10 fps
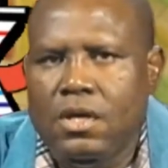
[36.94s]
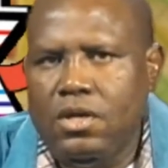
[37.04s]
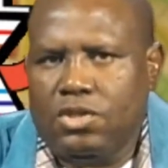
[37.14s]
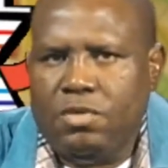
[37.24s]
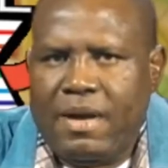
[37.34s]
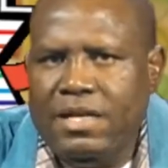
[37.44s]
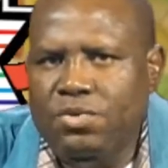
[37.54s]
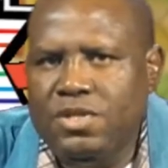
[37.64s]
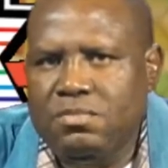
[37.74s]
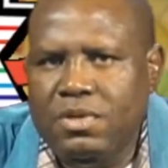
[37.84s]
Dr.
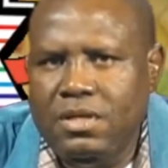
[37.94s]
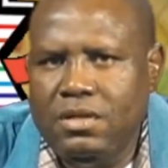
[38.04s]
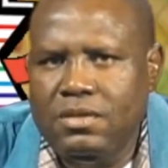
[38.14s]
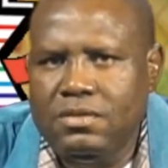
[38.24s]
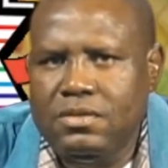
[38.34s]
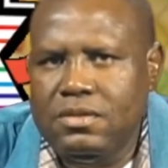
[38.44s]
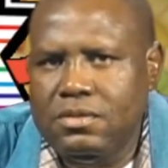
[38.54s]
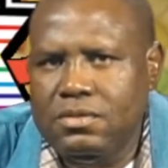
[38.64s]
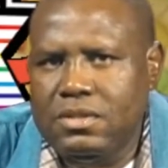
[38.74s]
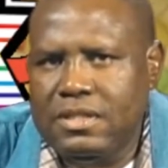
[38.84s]
Bandhu is me
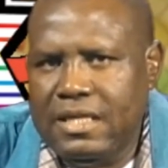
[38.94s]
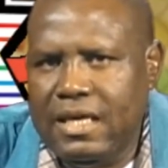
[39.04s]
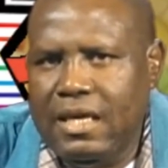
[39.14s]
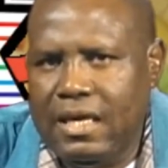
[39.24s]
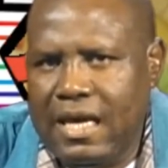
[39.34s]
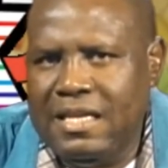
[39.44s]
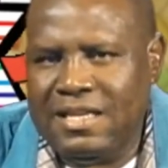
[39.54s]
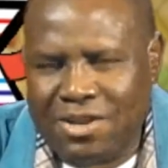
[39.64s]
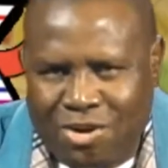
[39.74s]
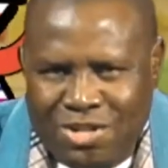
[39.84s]
today,
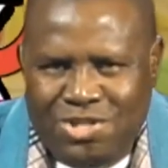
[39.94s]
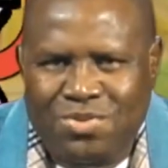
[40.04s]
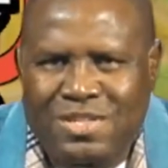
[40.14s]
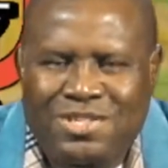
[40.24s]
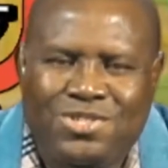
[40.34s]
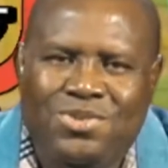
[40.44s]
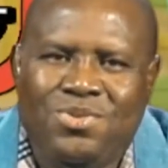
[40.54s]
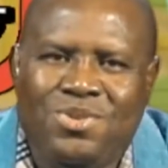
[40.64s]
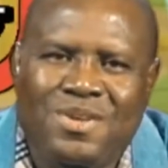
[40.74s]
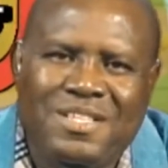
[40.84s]
and also in the
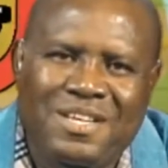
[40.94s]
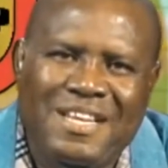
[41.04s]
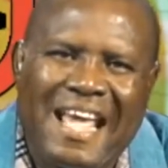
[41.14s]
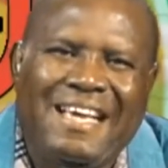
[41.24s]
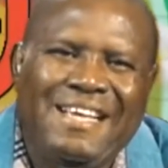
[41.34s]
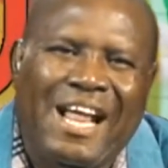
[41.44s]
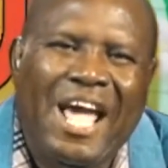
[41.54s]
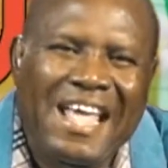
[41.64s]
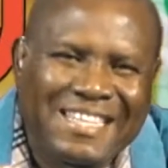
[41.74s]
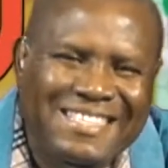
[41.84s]
studio is a
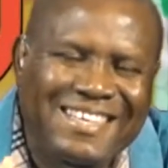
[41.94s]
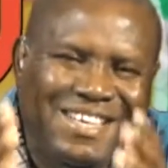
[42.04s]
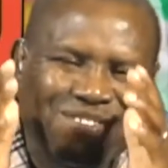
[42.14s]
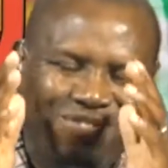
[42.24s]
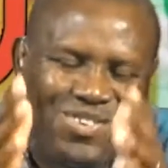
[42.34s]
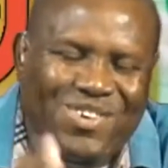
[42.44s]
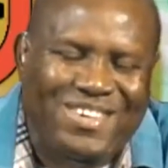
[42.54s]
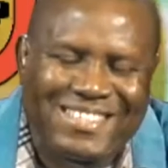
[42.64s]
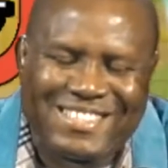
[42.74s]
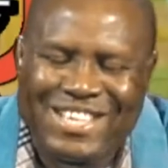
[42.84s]
healthy,
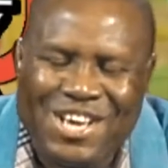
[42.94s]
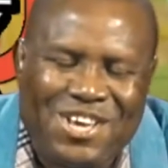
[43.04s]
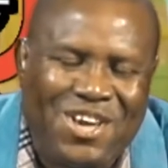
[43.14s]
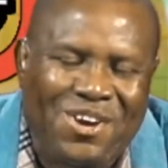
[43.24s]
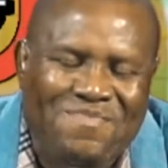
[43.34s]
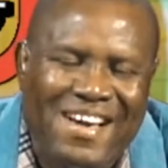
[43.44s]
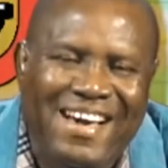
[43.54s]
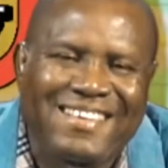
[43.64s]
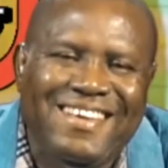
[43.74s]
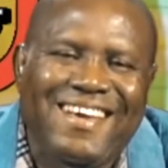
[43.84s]
focused young
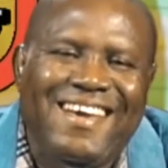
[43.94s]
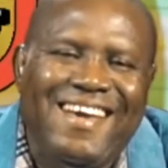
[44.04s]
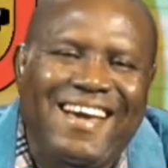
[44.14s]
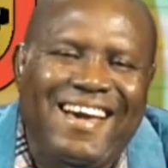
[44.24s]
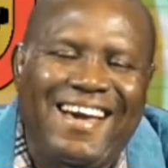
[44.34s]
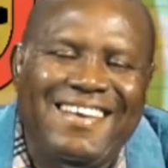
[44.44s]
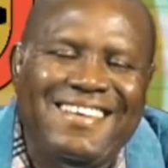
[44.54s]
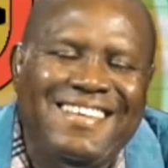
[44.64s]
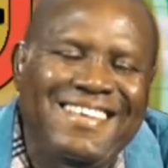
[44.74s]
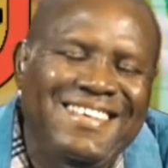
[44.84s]
man,
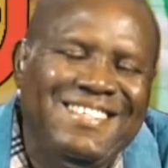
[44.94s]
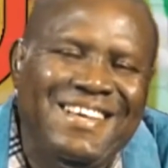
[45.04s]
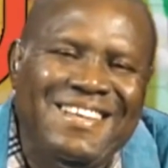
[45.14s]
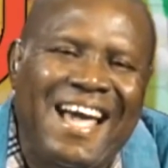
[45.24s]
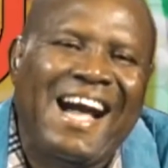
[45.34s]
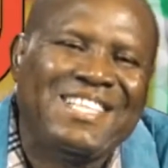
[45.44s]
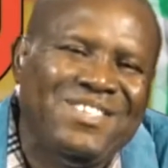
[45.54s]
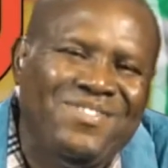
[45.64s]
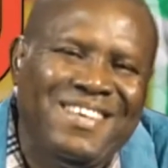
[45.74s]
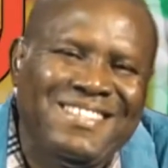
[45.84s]
and he's an
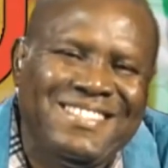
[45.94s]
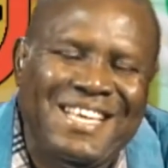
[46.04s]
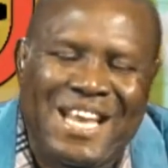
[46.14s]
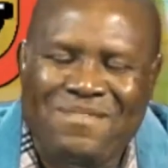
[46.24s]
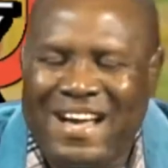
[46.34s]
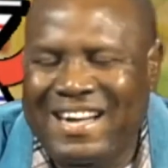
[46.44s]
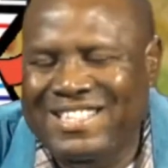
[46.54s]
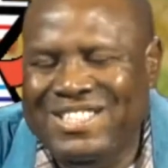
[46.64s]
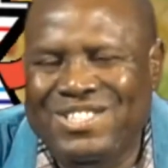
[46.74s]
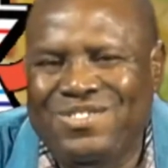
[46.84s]
activist, and I'm
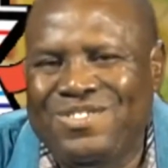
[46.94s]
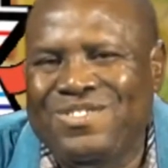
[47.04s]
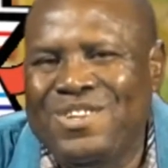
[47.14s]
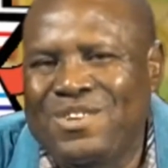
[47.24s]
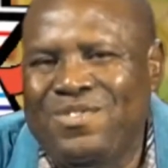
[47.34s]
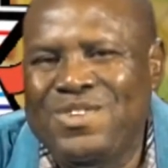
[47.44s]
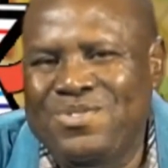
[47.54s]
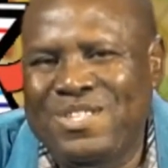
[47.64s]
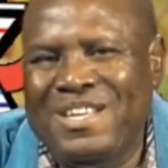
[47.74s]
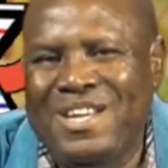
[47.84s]
anxious for
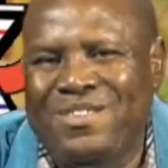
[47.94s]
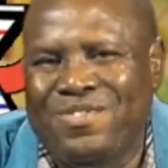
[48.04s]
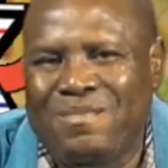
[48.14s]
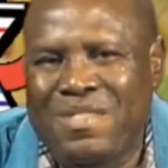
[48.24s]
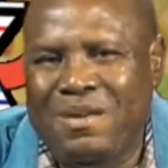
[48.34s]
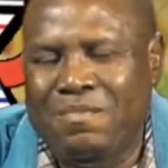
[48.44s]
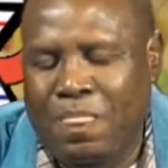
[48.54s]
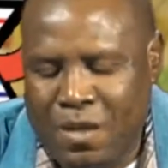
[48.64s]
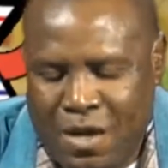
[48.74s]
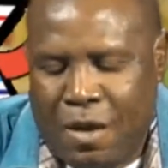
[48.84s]
you to hear from them.
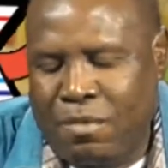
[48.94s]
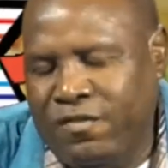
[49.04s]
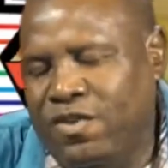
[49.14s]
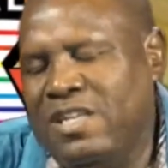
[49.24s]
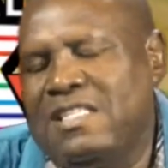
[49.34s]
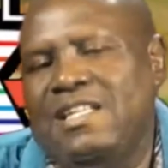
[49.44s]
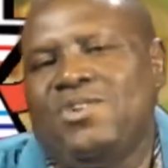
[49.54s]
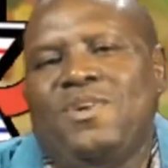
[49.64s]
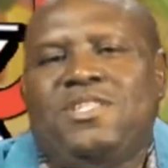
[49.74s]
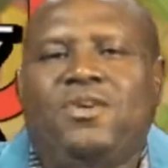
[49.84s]
But first, let's
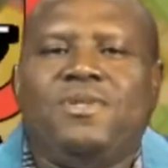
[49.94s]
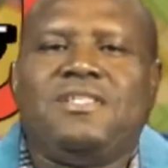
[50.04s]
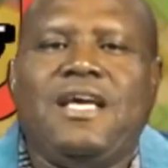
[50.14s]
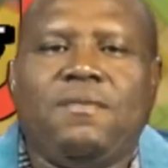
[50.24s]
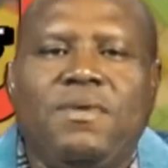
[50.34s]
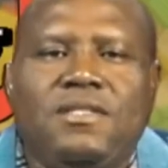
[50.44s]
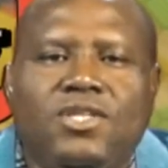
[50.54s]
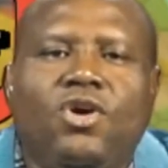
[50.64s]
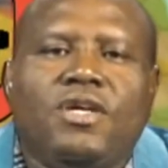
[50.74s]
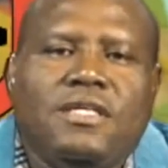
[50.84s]
go into our segment,
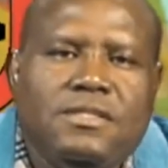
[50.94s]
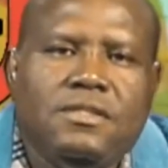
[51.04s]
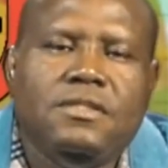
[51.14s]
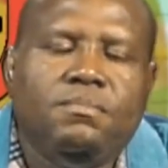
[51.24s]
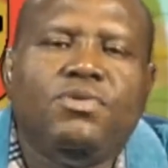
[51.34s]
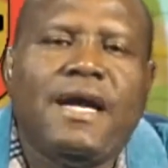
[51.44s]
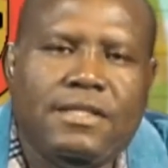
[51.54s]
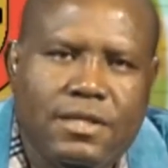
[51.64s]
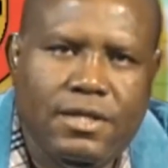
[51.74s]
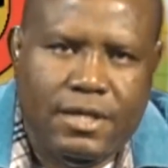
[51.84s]
Talking
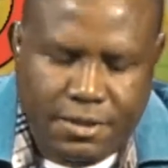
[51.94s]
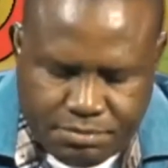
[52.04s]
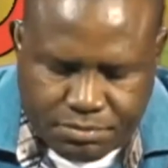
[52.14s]
Practically.